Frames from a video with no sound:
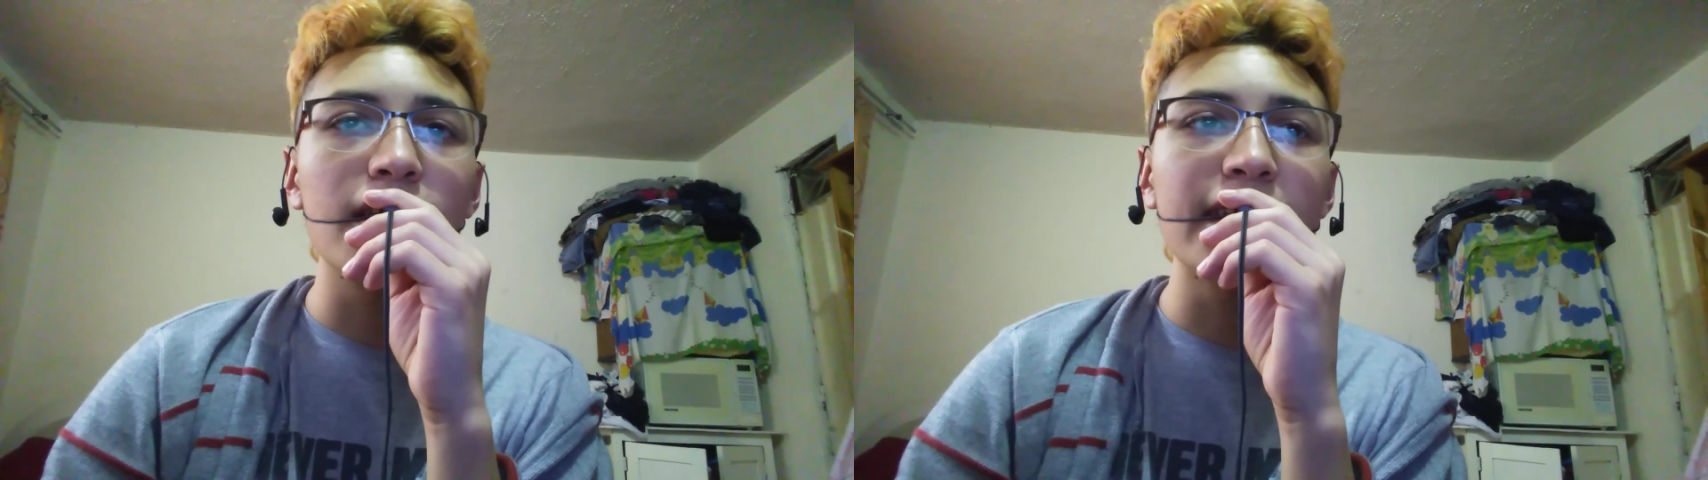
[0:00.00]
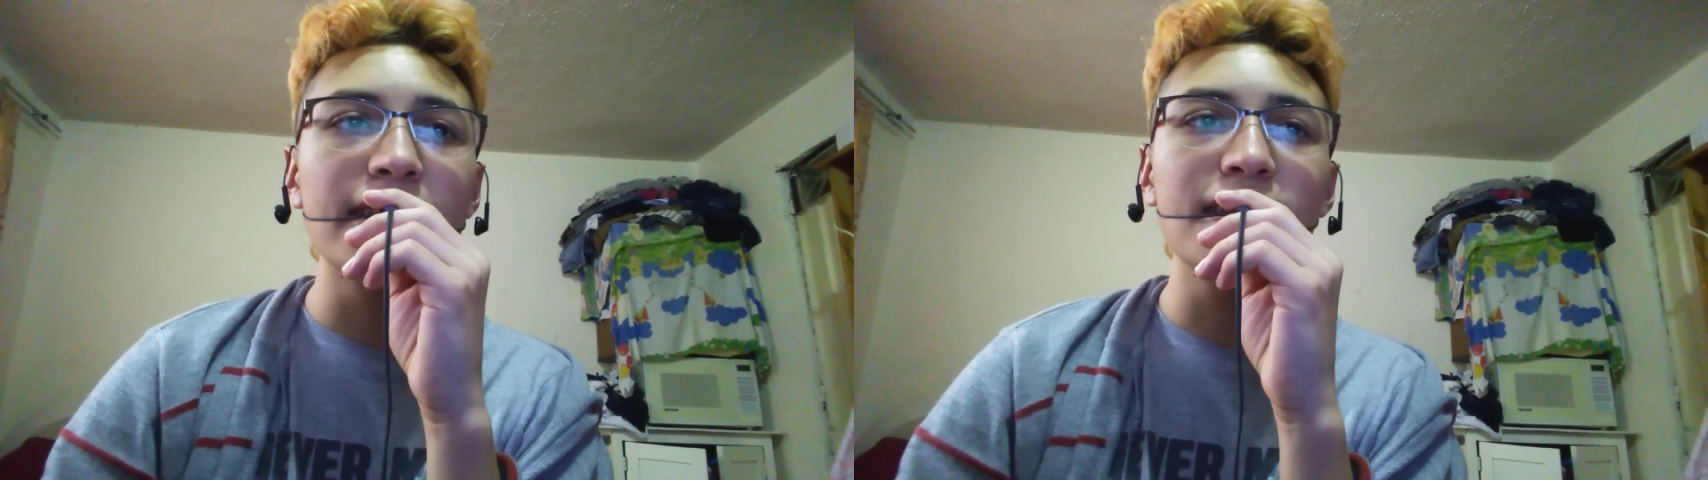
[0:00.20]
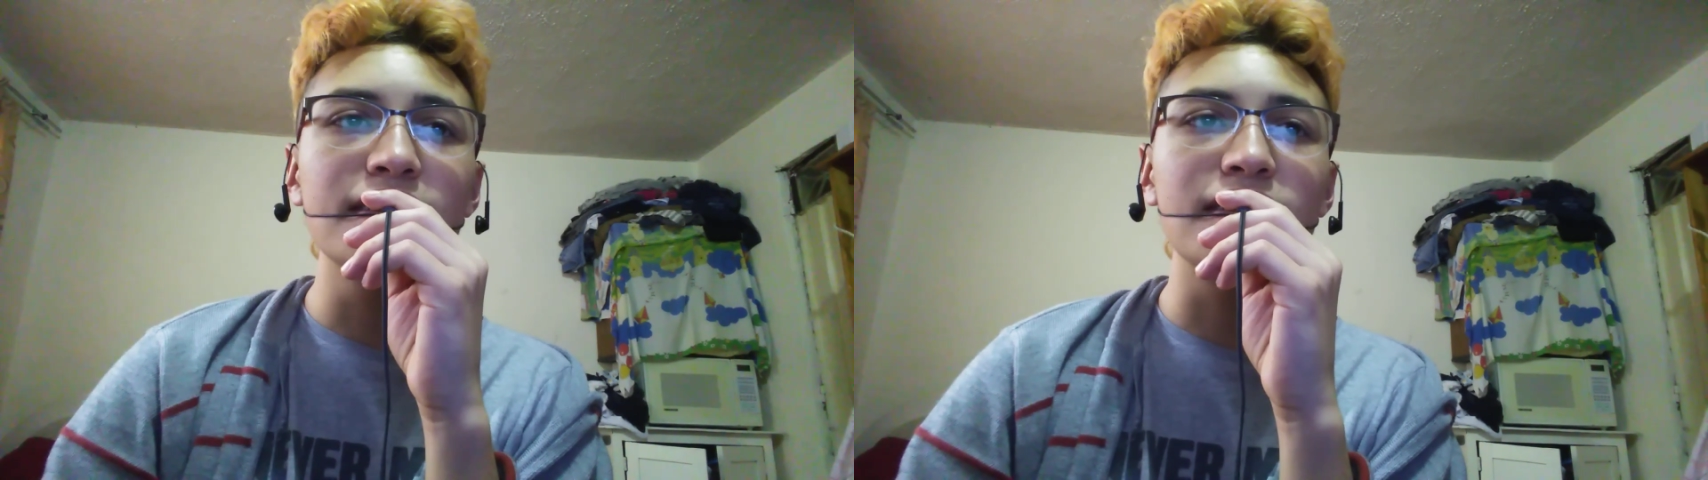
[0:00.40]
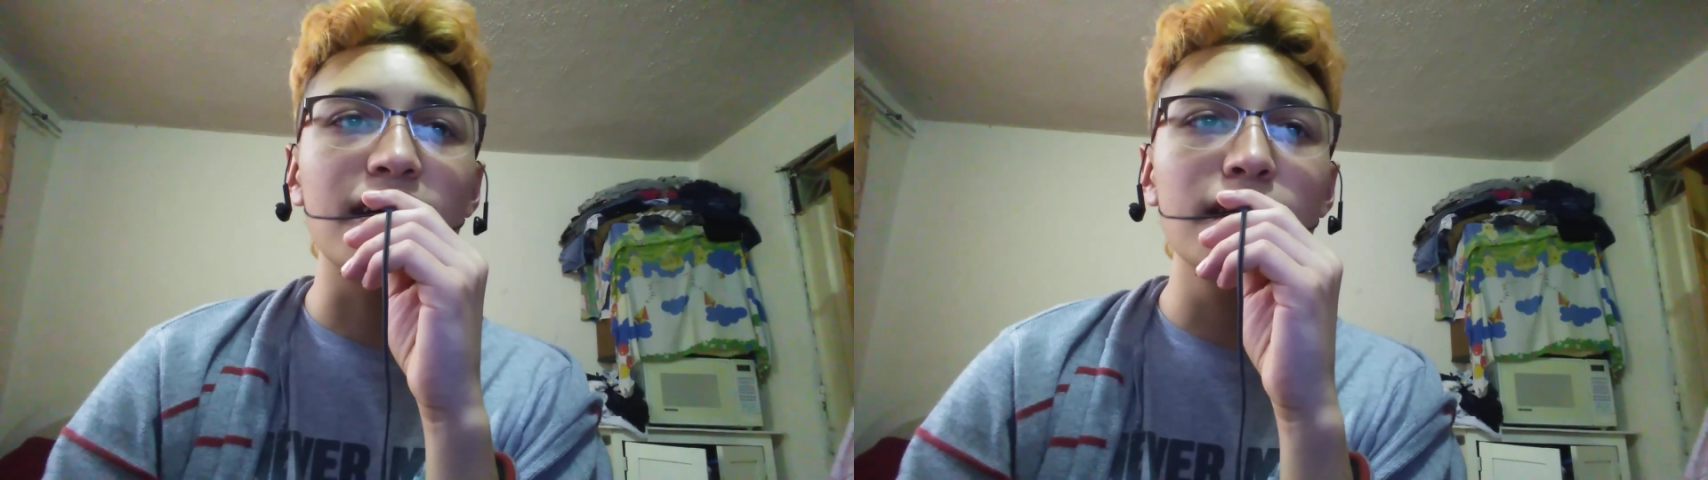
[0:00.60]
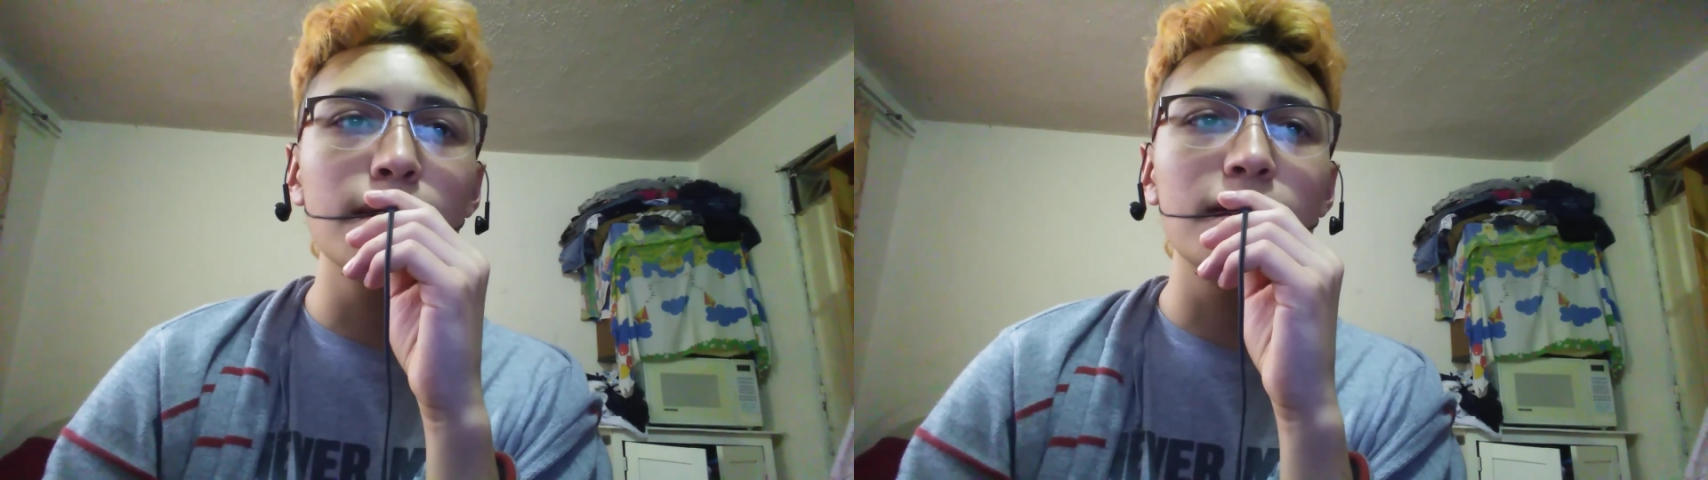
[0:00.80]
I
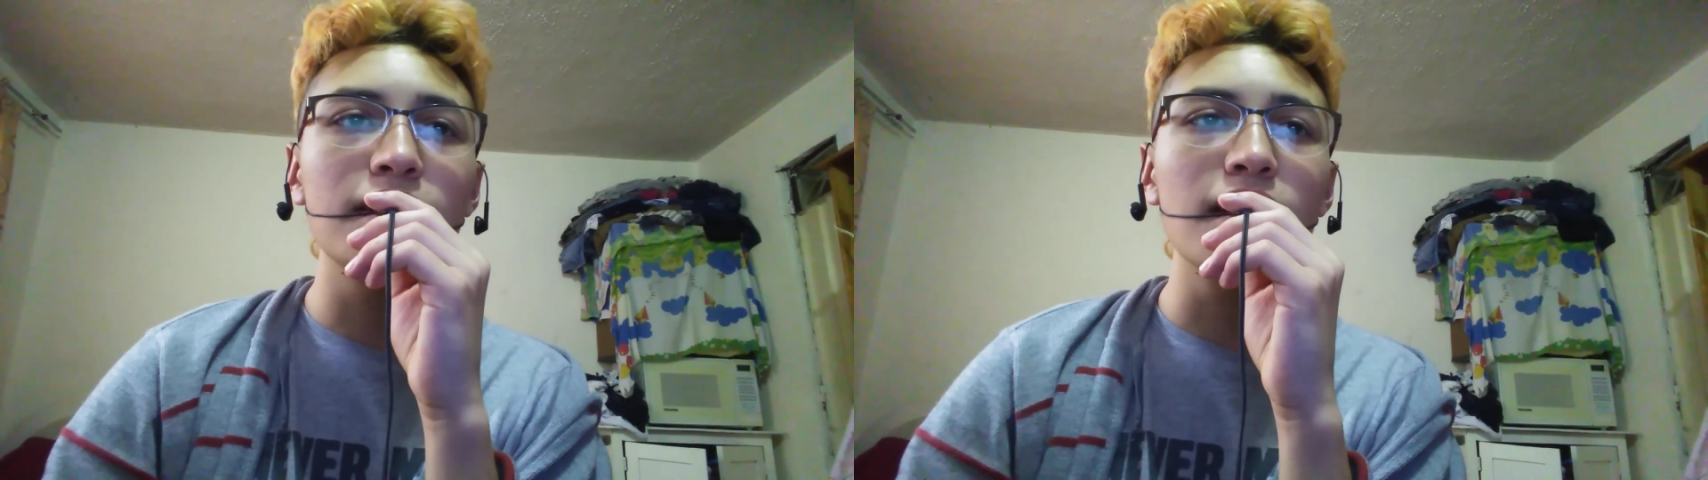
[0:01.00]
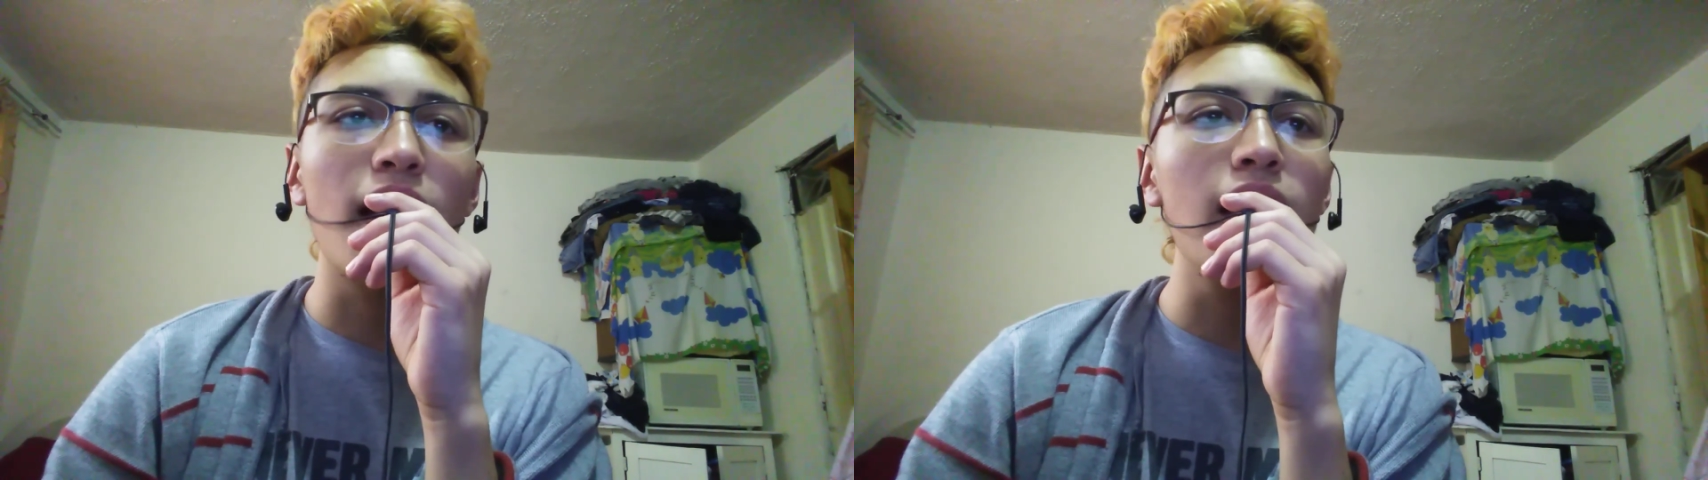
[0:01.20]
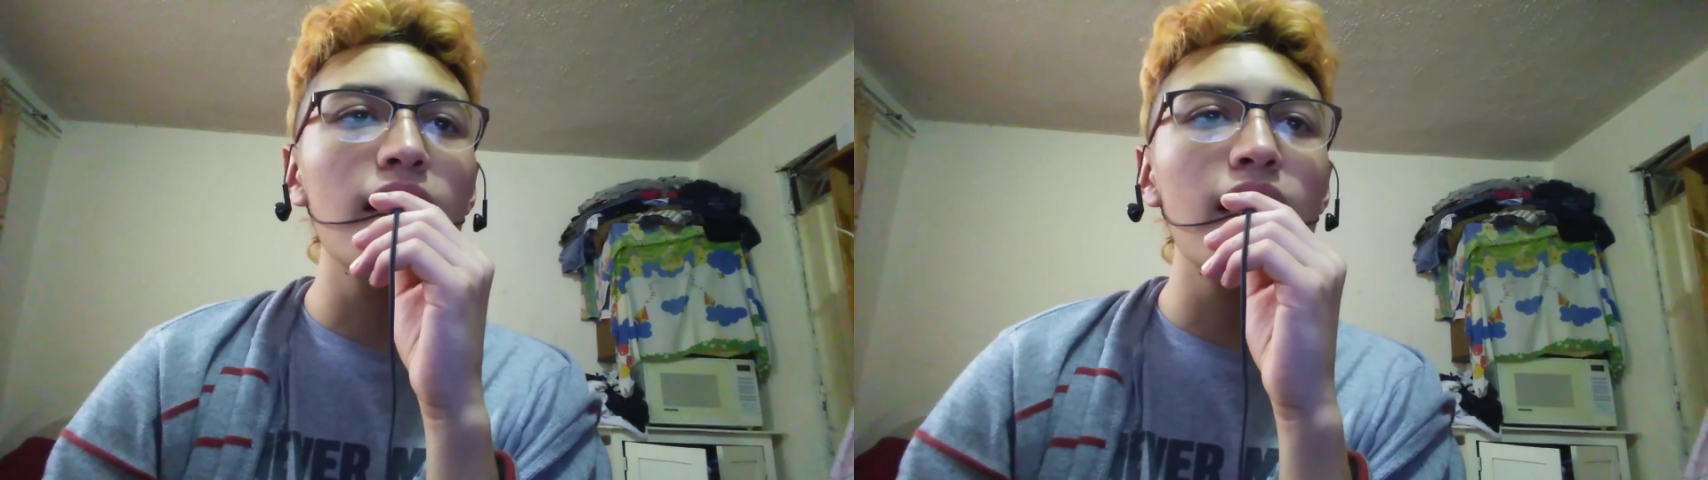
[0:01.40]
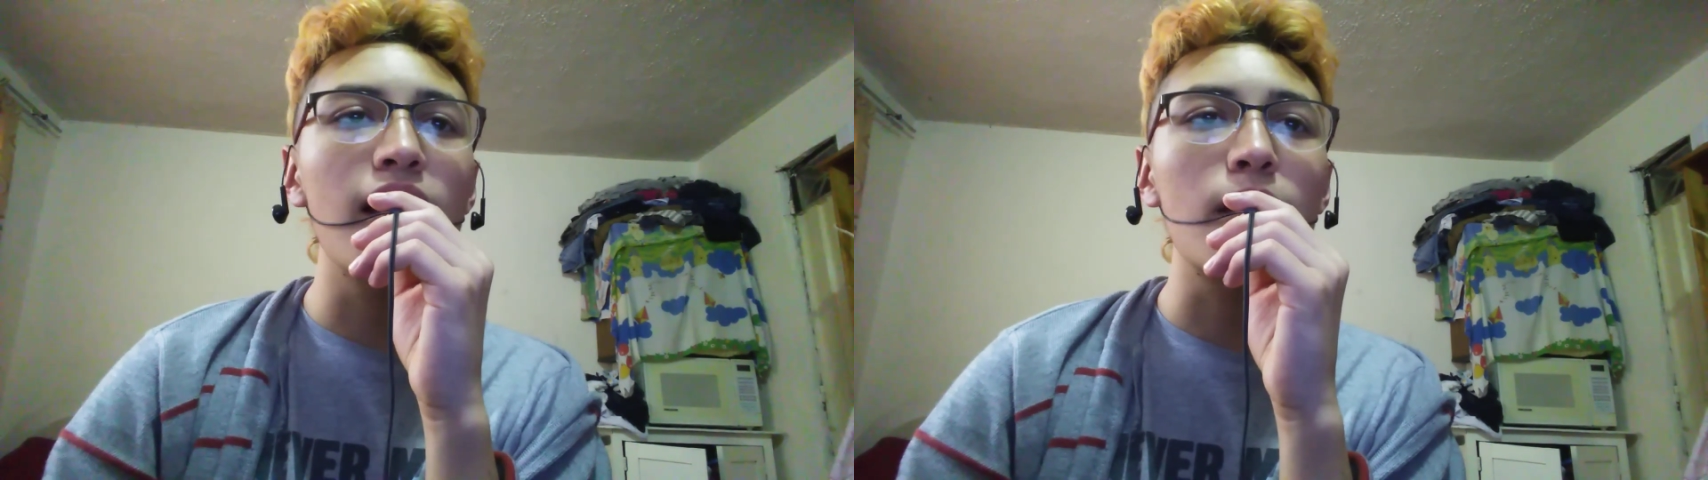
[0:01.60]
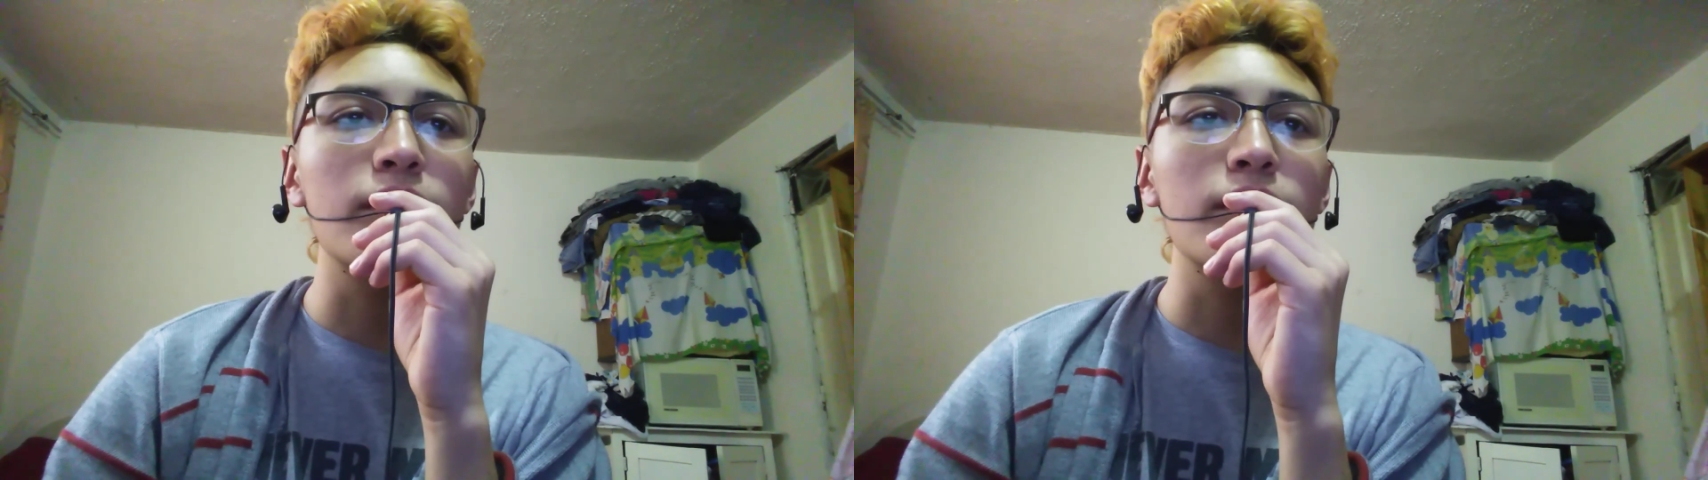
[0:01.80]
learned the wealth